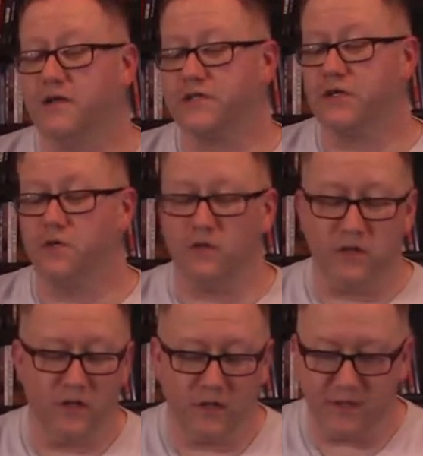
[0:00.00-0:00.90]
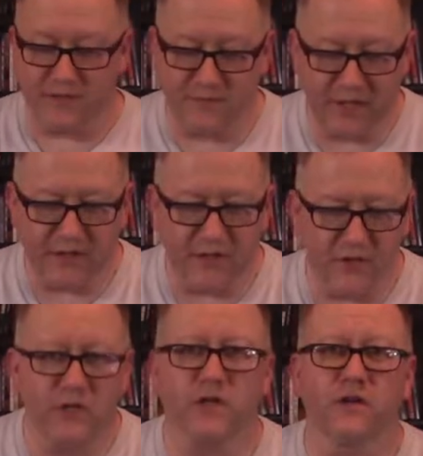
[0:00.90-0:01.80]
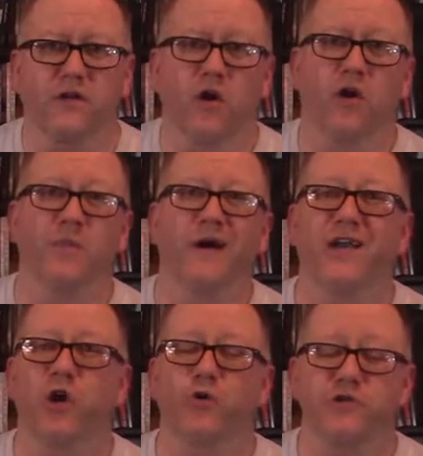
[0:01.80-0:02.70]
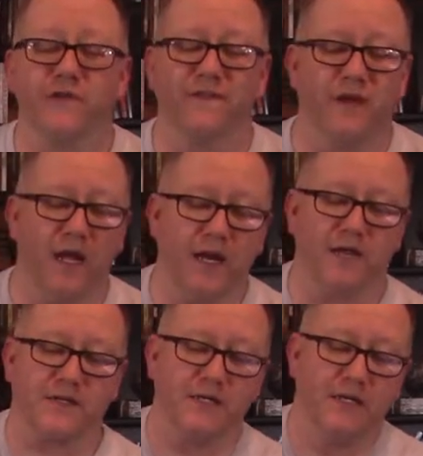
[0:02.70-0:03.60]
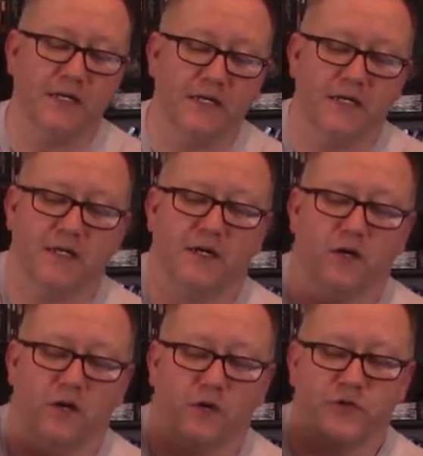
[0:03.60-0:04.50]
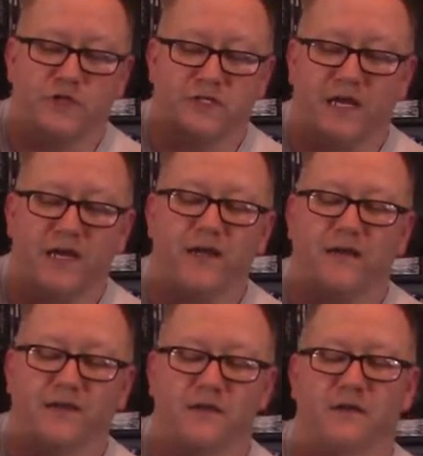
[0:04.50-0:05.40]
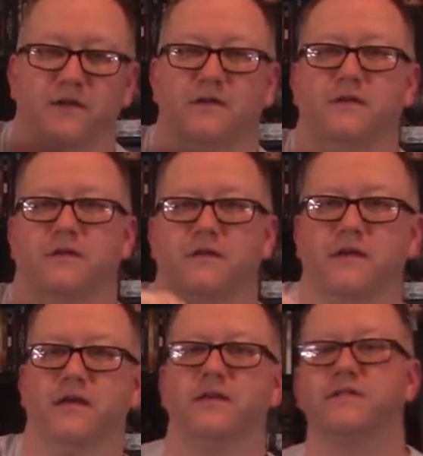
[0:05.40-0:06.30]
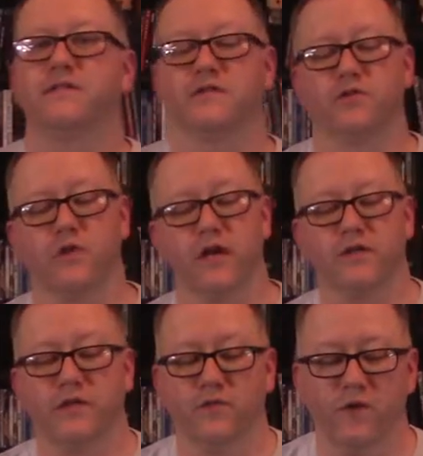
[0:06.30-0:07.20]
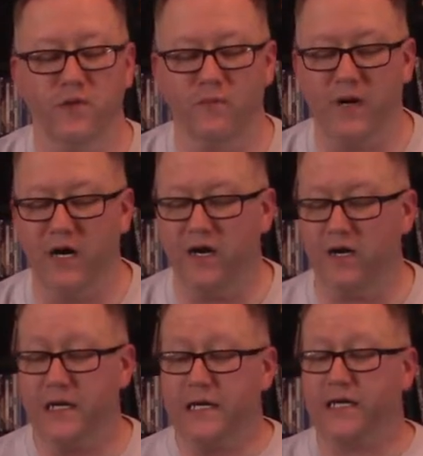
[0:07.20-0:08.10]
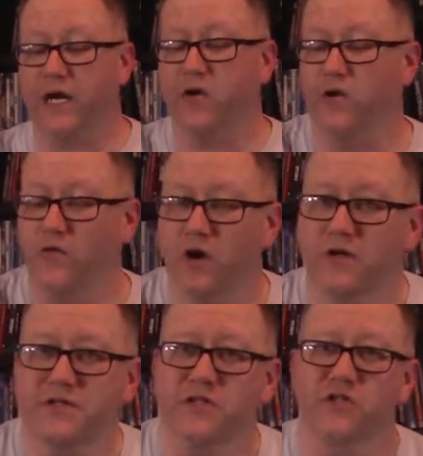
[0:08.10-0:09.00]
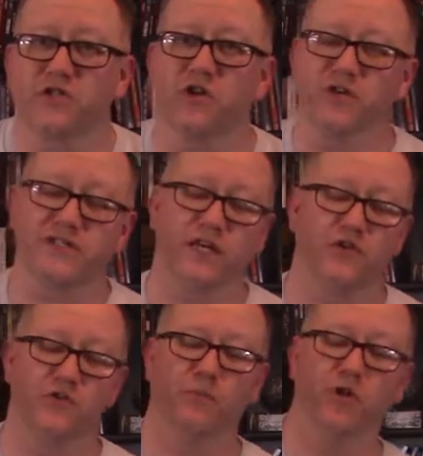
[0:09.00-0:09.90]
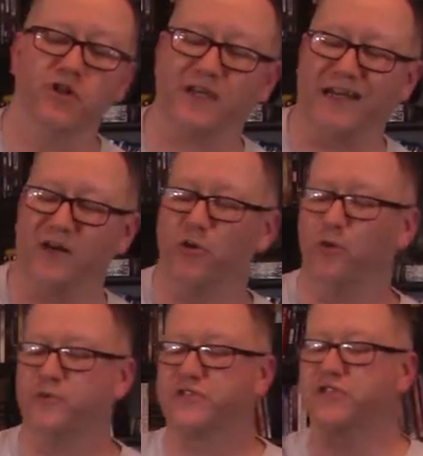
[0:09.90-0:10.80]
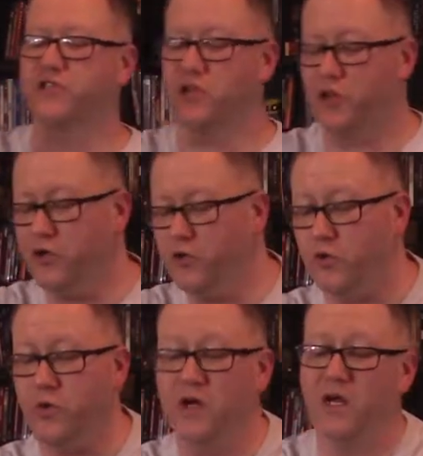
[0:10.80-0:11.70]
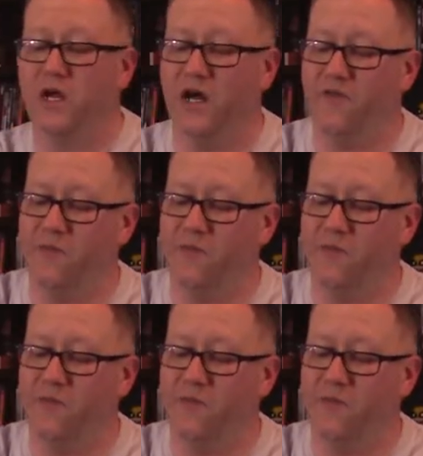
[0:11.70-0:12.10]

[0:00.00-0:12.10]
So let's make this drink and talk about Ocean's 8. Ocean's 8 is directed and written by Gary Ross and stars Sandra Bullock and a whole slew of